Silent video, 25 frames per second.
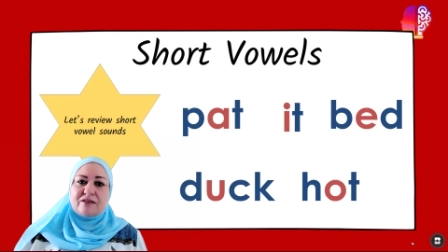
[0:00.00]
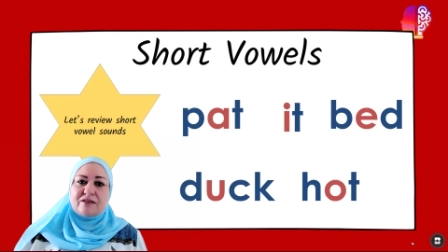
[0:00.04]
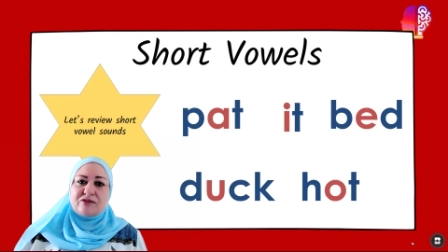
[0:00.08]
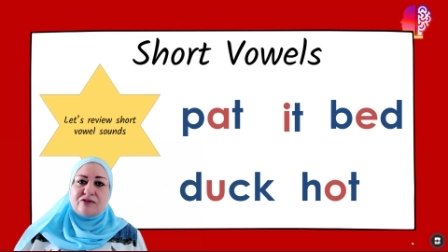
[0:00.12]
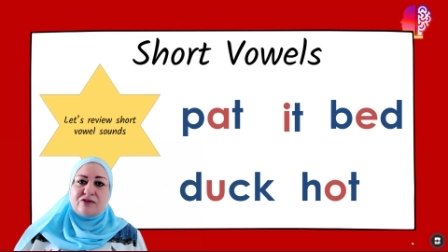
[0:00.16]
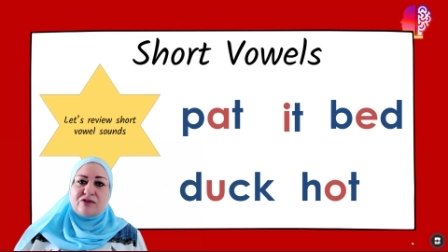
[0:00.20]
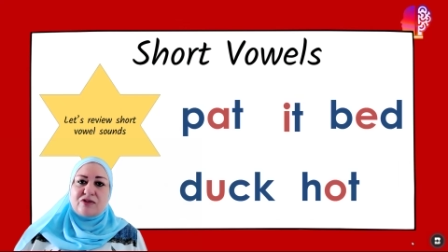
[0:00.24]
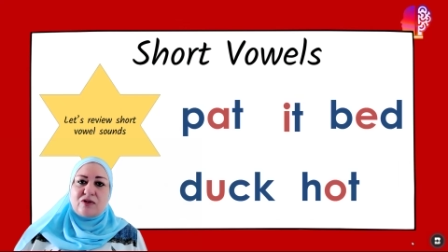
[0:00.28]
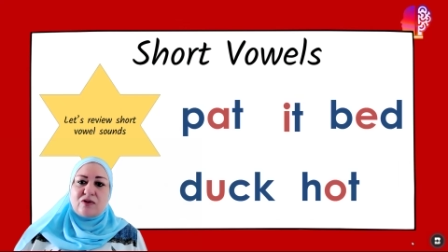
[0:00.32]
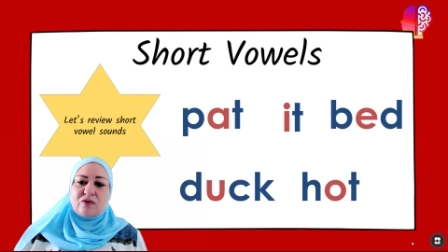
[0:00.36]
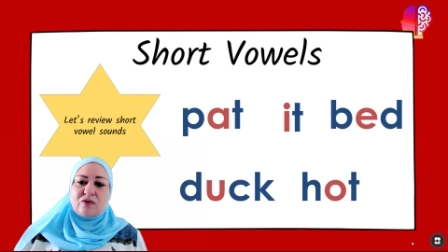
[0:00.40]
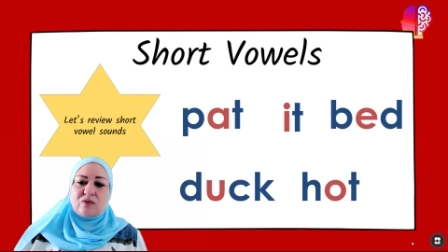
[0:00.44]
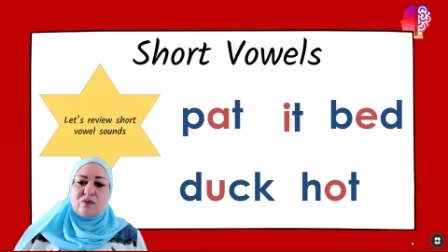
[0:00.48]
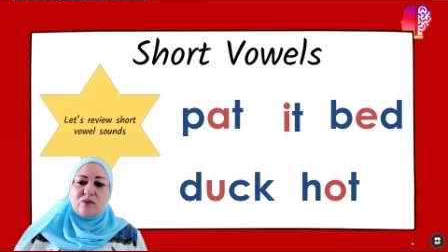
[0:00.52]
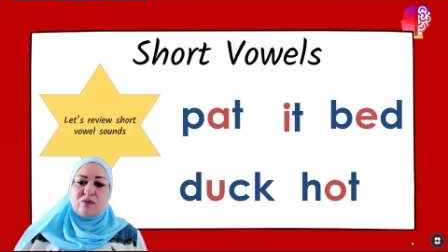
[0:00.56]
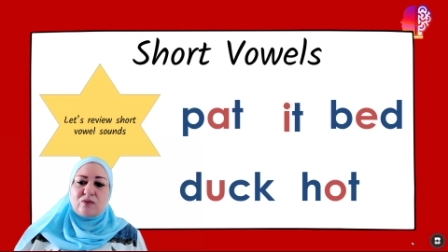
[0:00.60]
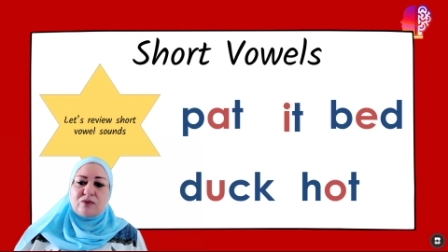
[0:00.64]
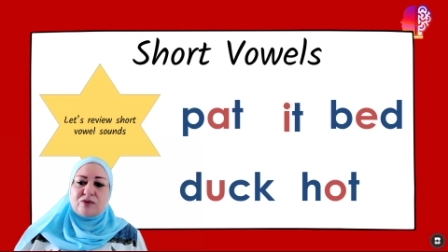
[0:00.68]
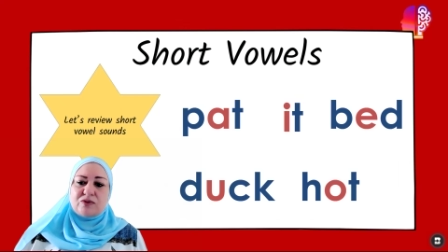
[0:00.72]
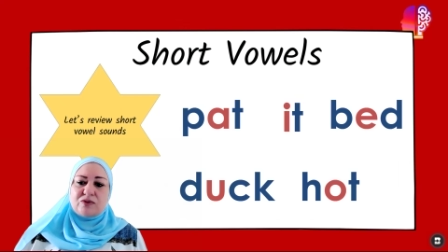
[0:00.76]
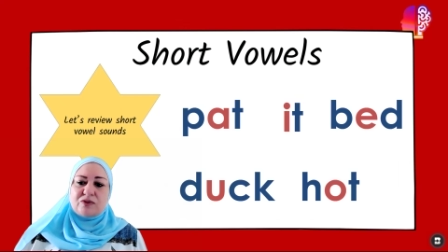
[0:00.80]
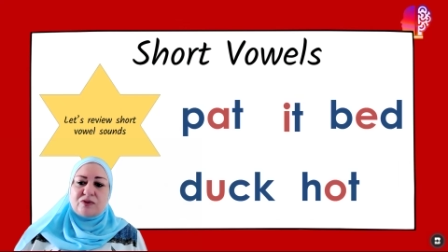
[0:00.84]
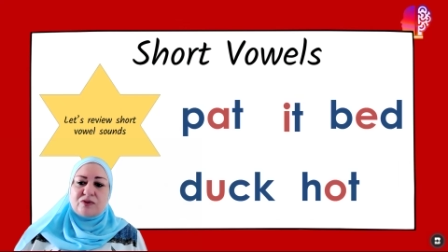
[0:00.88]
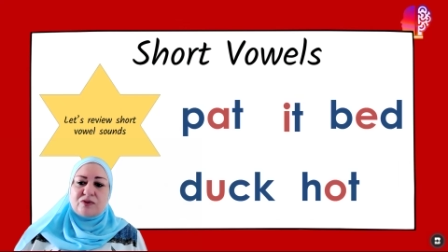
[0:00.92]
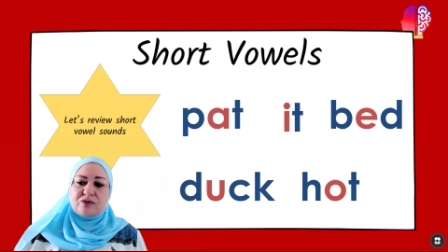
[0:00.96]
So
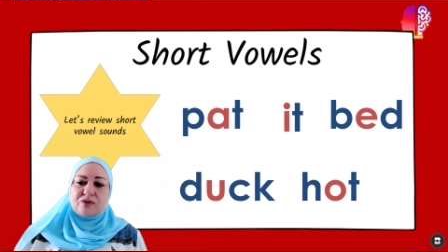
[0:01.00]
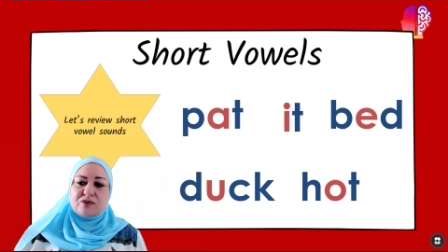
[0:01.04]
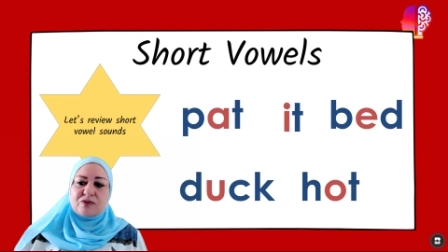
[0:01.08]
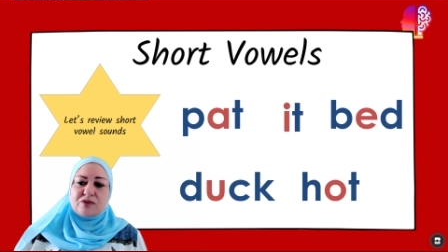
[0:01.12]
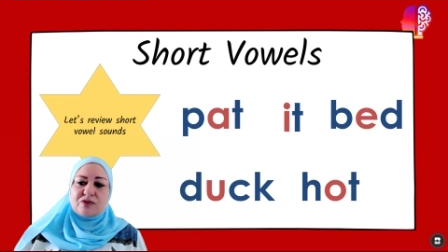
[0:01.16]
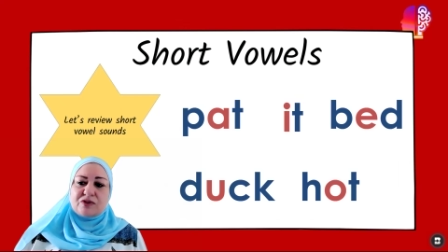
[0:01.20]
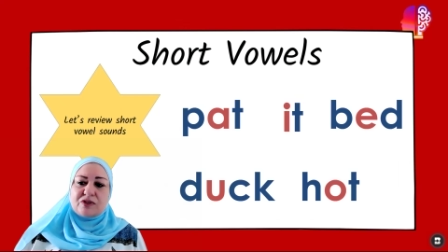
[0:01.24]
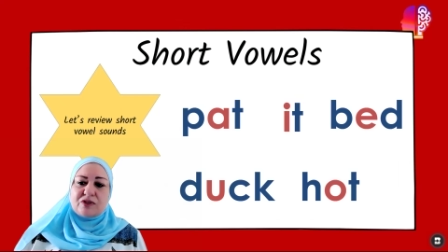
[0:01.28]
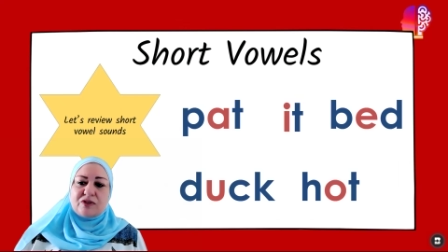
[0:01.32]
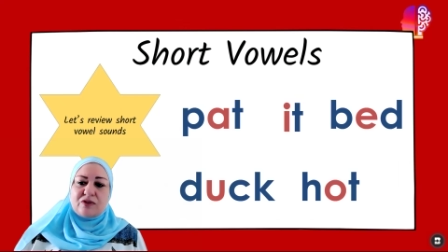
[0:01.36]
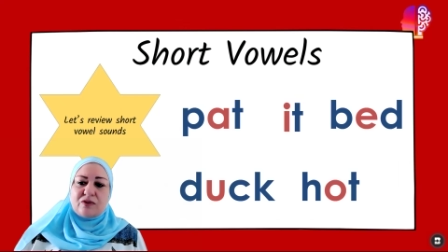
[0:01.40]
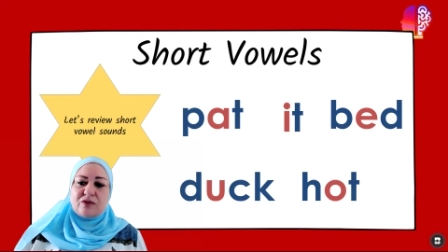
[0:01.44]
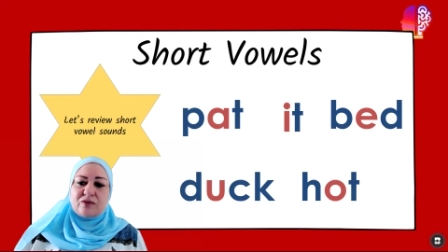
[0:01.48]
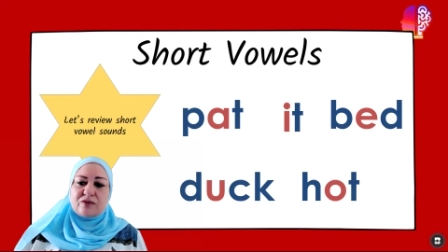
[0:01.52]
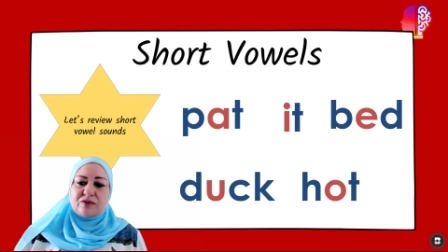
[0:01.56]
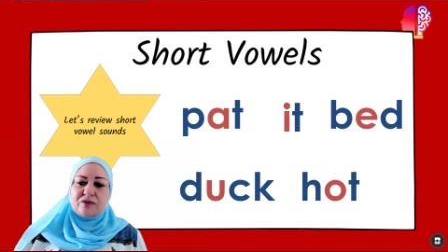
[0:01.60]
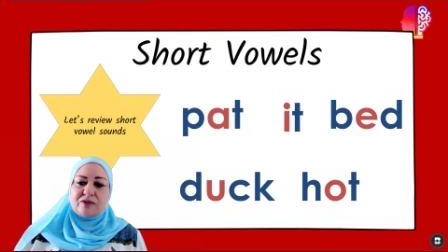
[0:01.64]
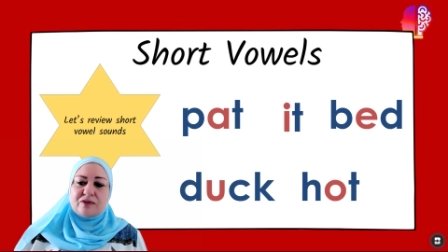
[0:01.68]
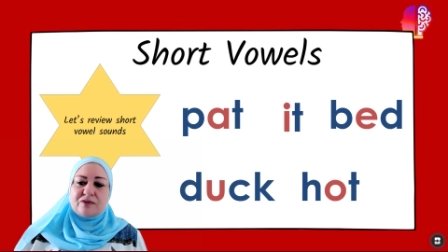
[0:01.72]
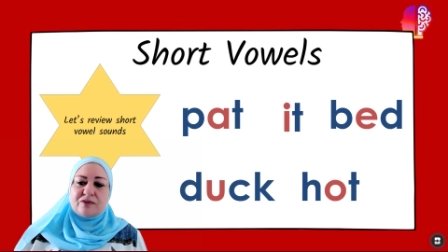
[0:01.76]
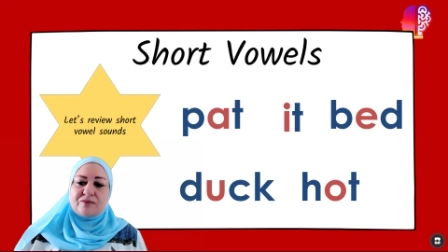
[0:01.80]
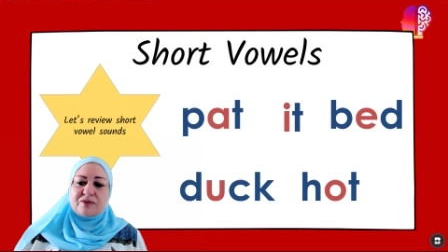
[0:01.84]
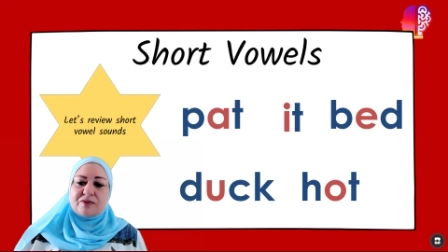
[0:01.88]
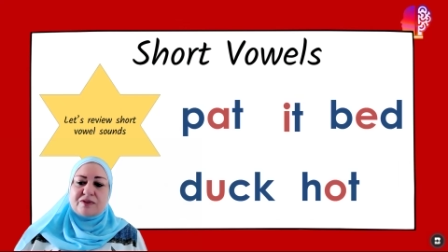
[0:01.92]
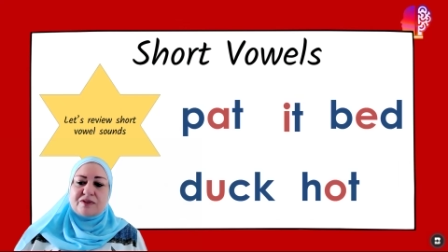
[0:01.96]
when you see all
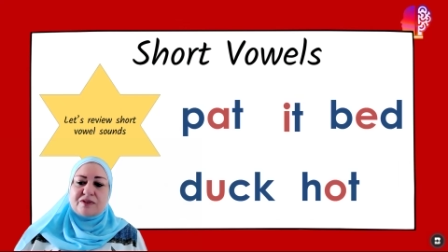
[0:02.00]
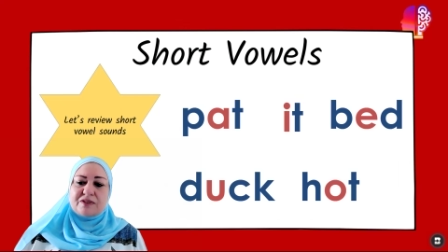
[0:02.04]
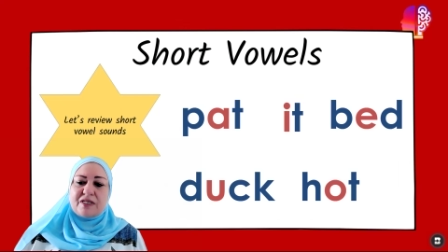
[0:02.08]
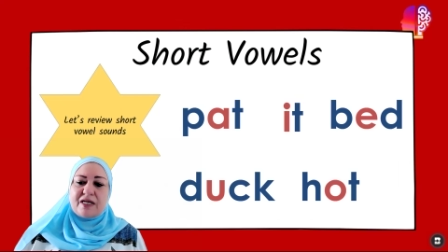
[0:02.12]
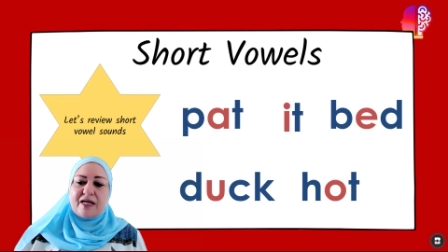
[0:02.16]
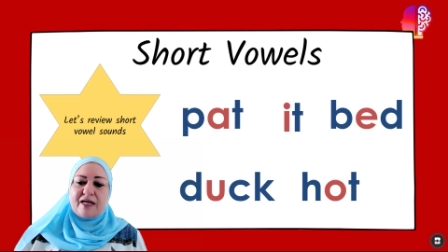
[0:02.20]
these words